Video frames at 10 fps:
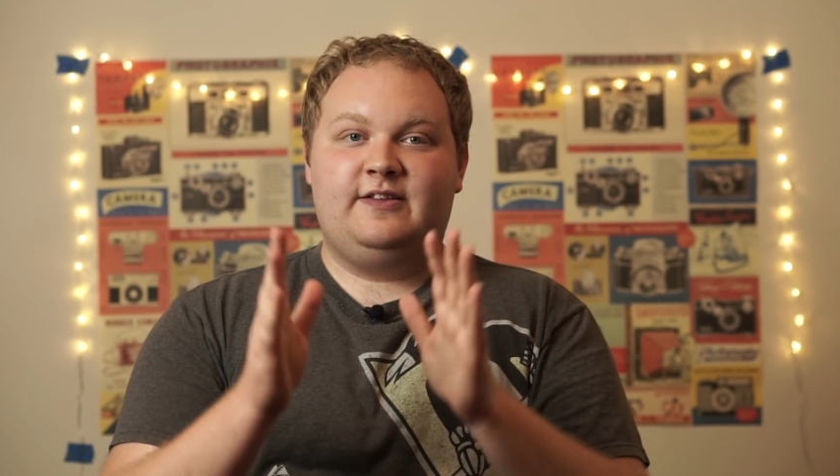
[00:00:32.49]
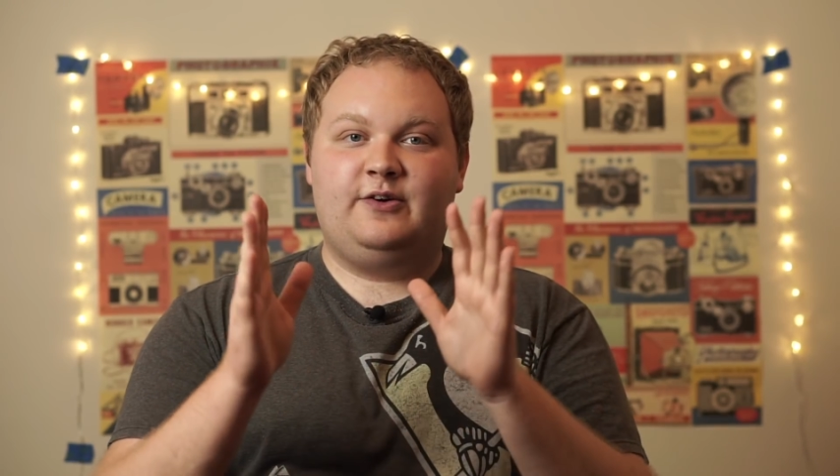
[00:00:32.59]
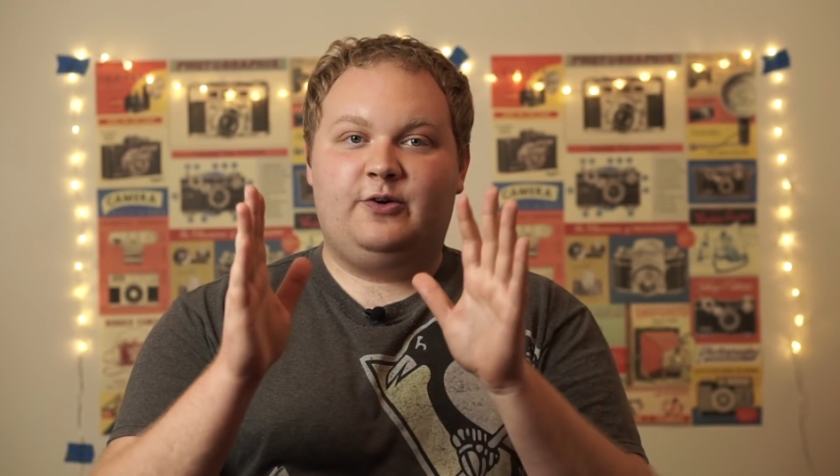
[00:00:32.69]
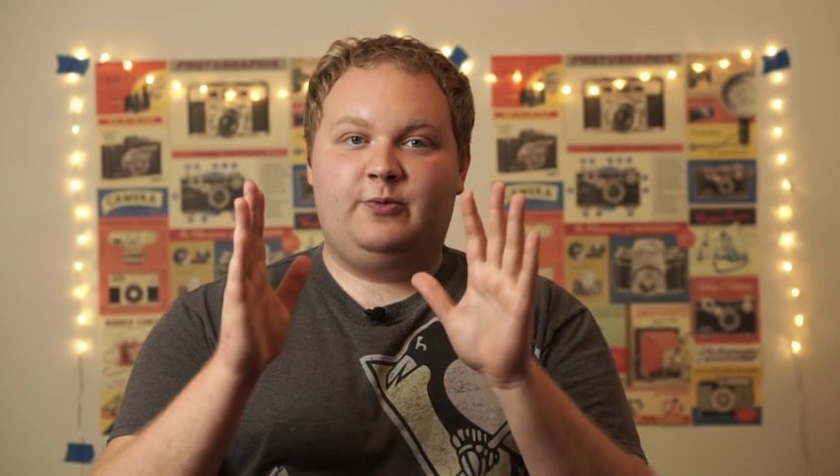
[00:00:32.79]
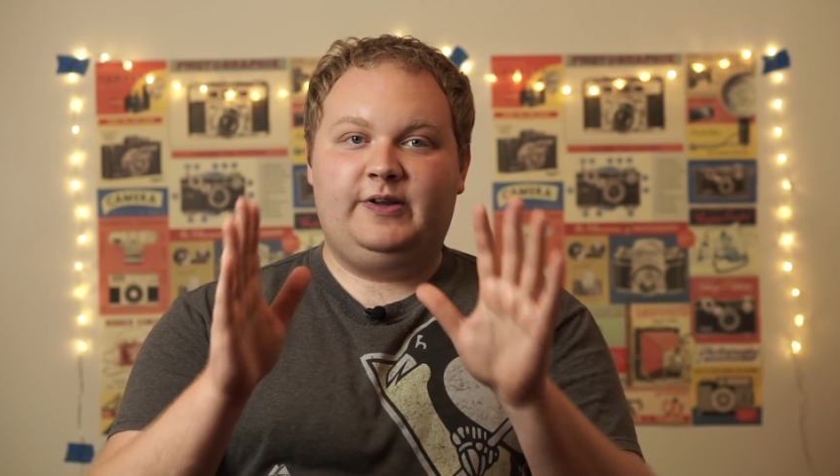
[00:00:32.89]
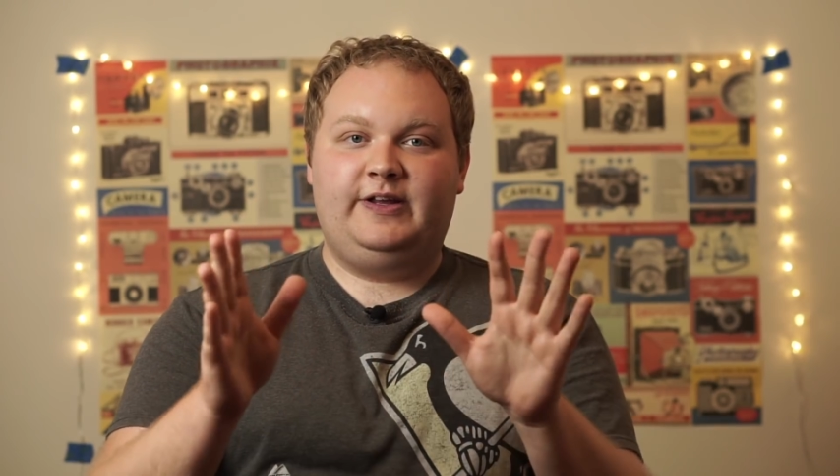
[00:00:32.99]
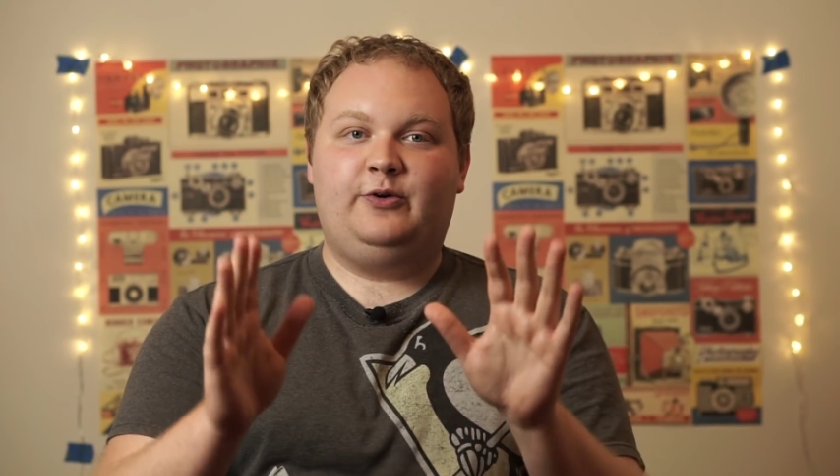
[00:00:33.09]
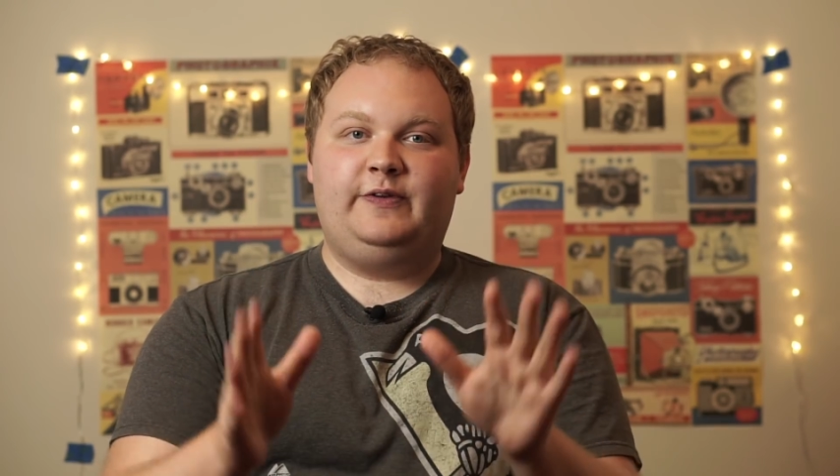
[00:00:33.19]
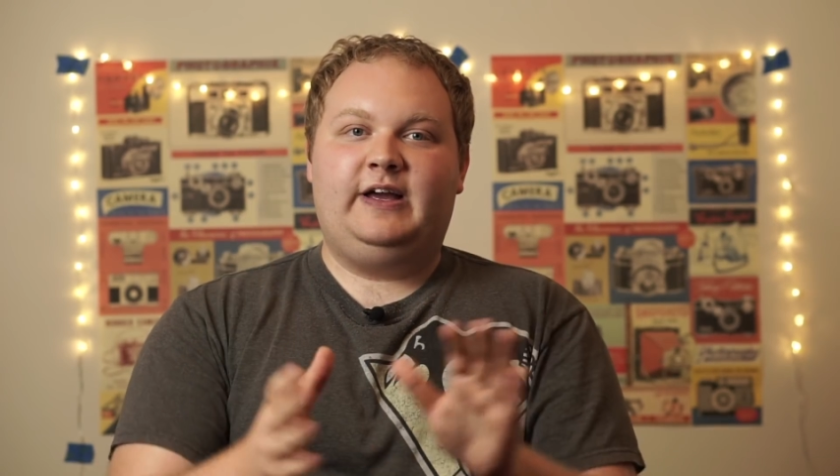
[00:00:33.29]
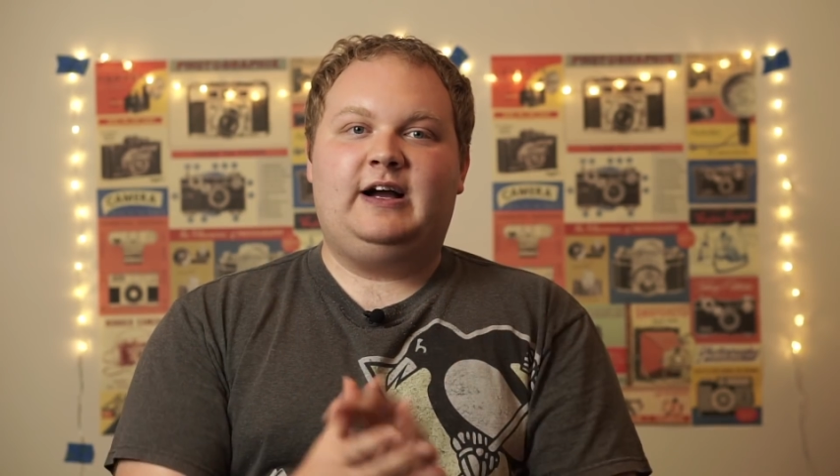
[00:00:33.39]
there are really
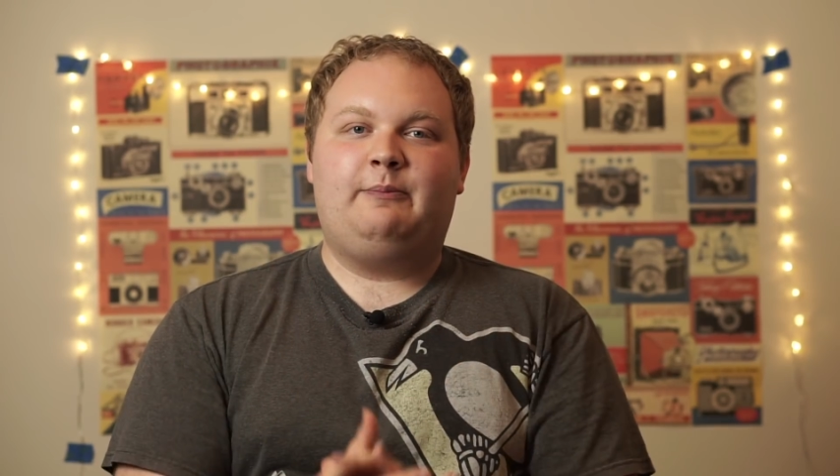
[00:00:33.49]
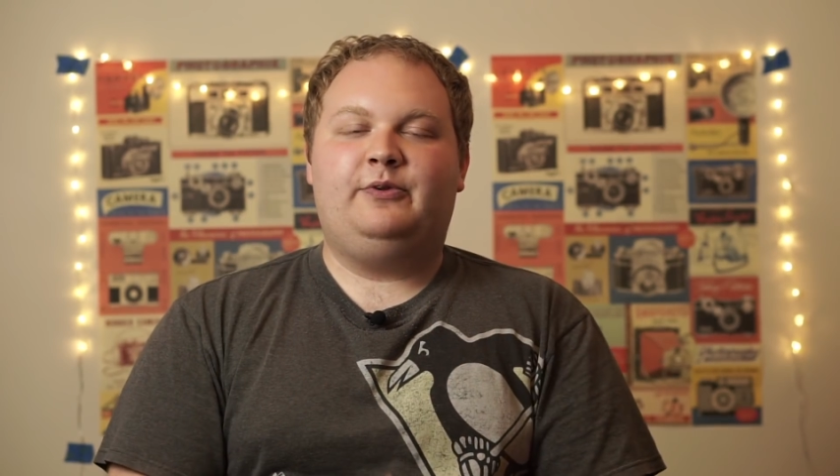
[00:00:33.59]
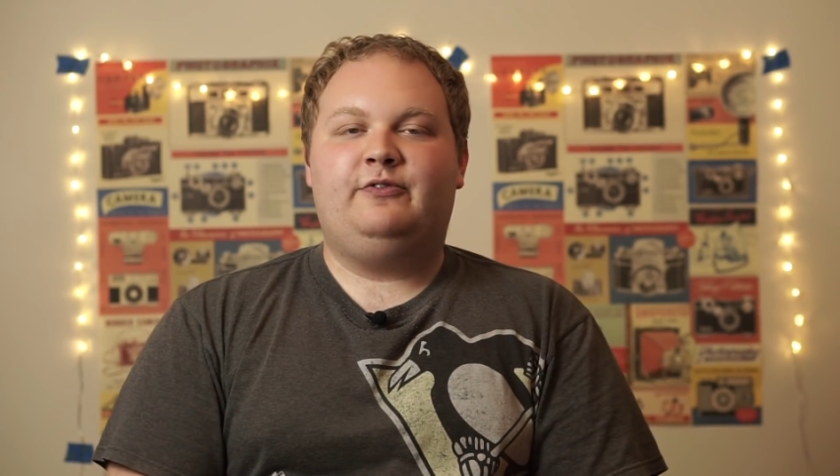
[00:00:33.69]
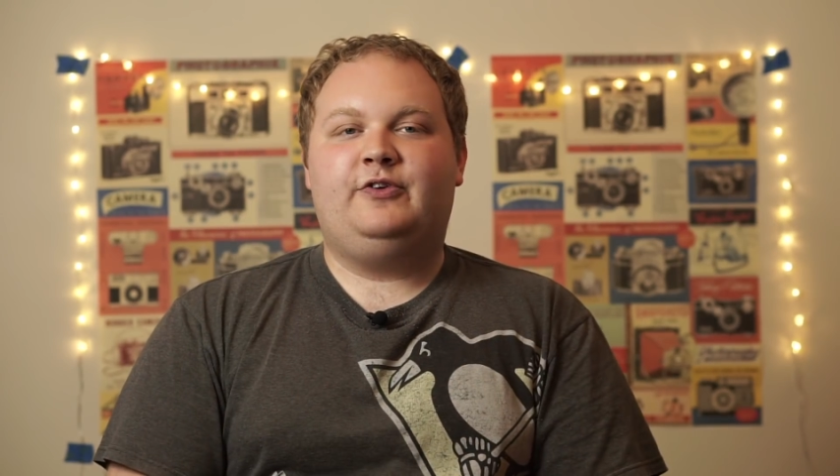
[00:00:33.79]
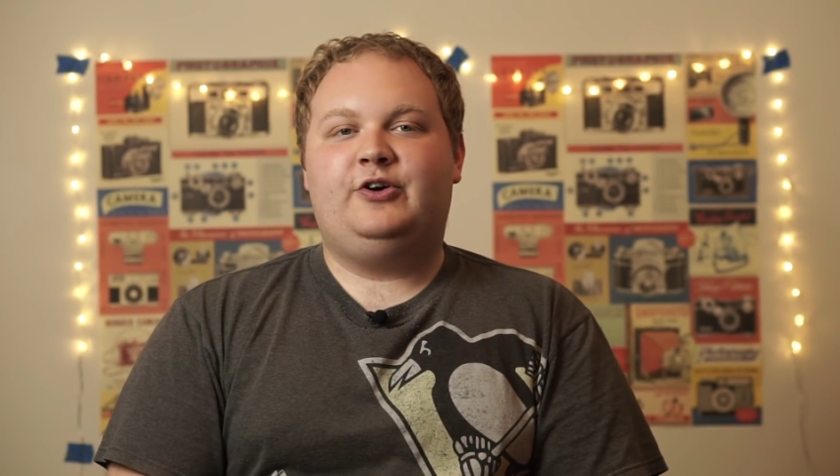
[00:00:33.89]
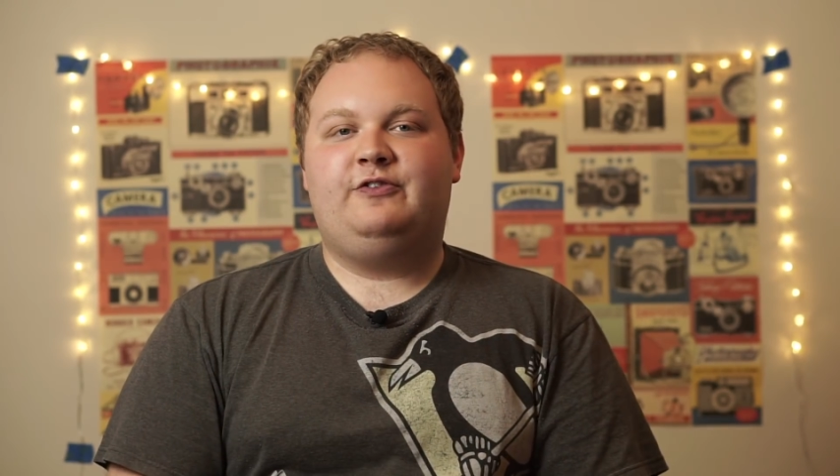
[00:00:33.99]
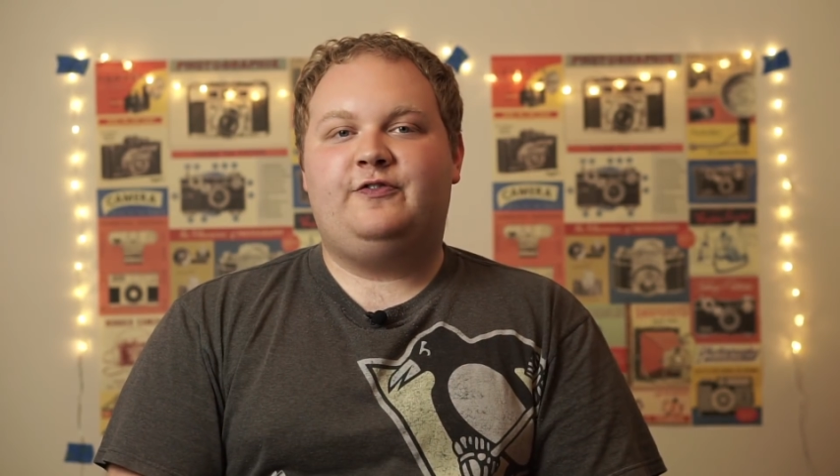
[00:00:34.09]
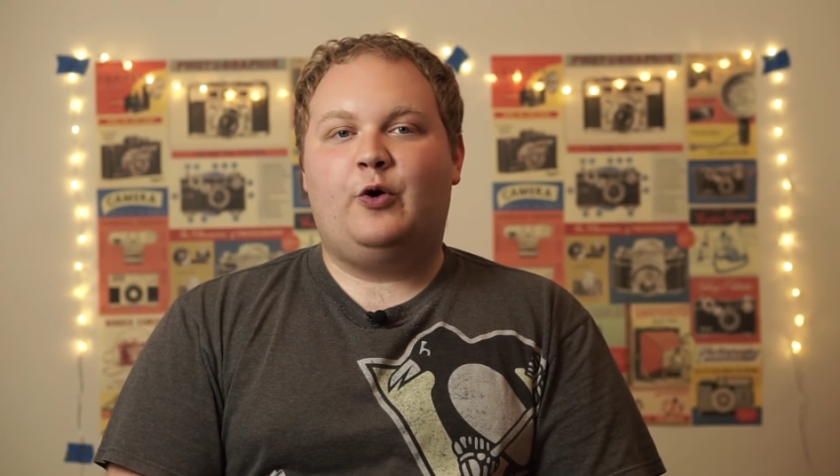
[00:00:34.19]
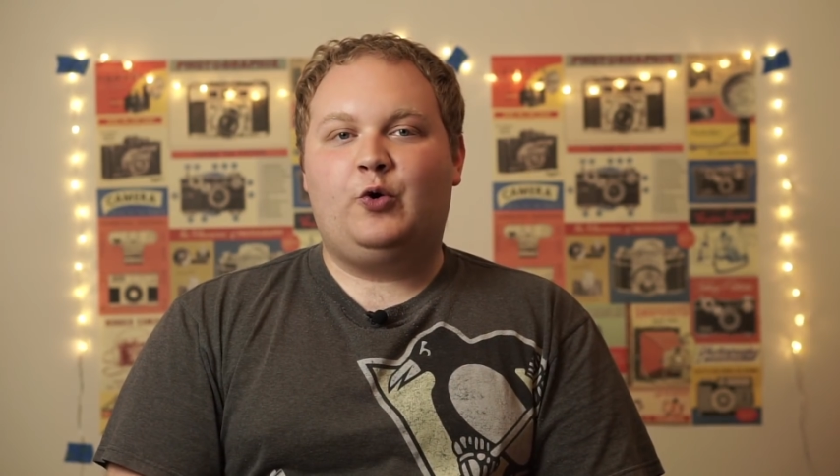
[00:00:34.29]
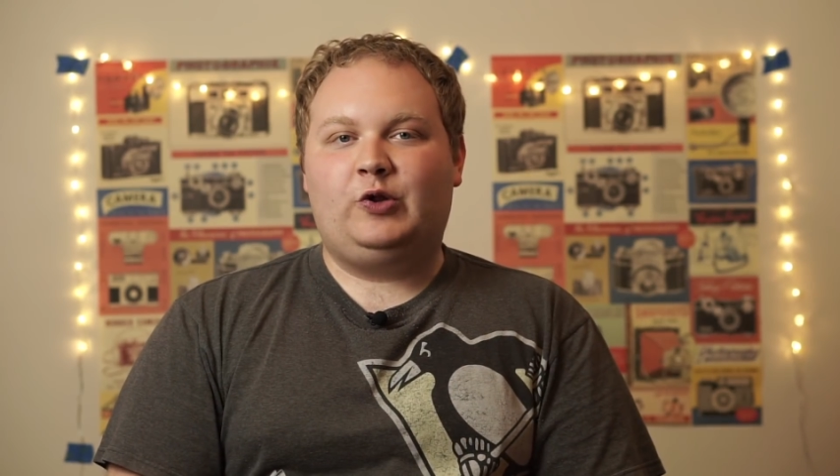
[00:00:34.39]
only a couple of good
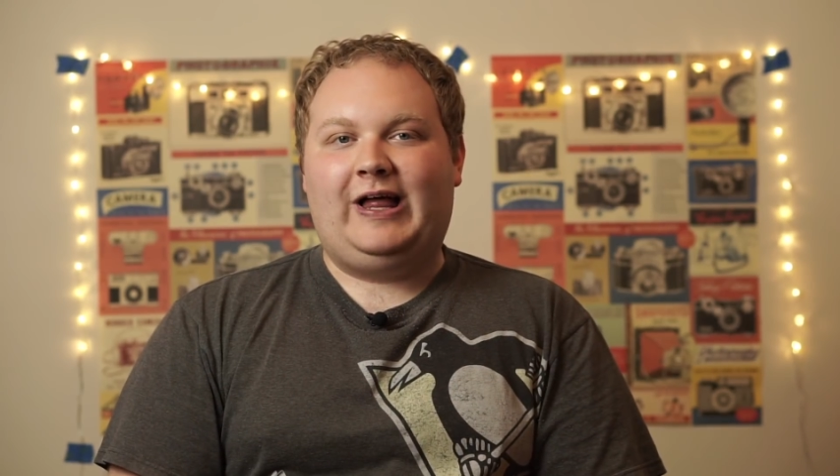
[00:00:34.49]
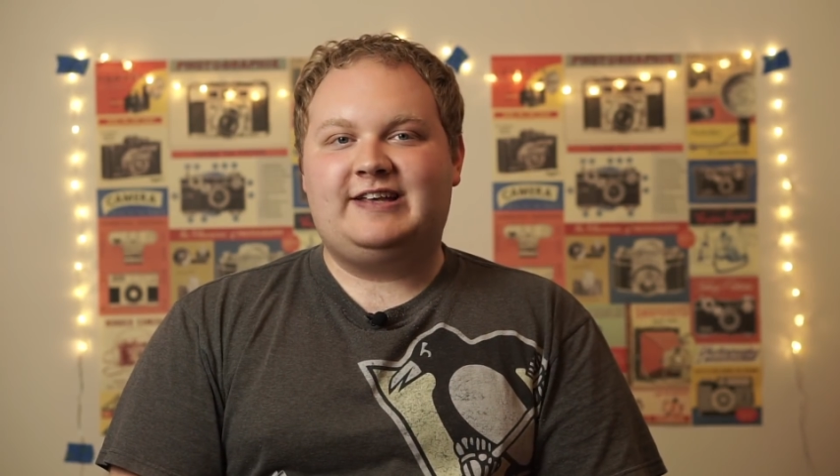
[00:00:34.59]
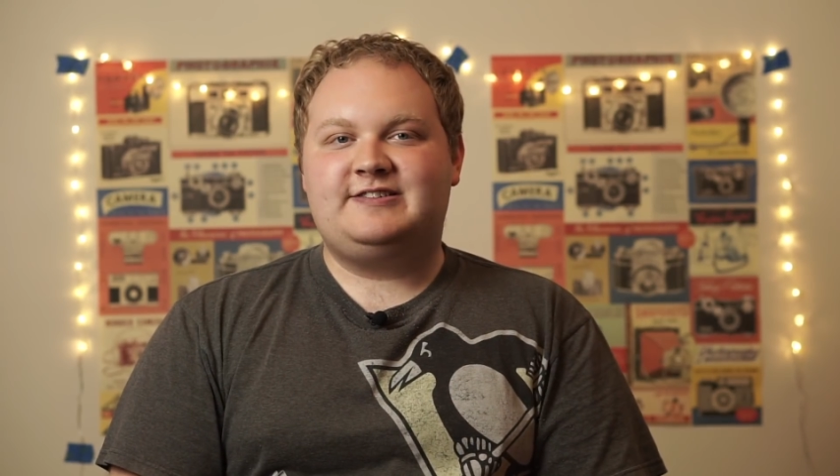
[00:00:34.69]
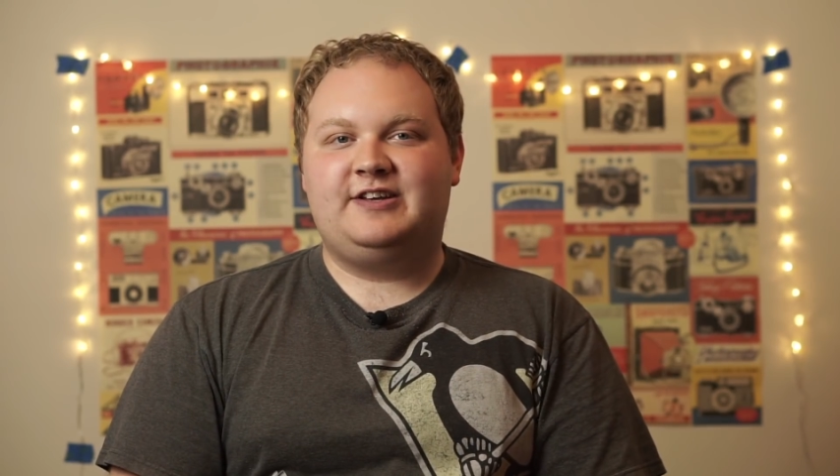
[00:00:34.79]
focal lengths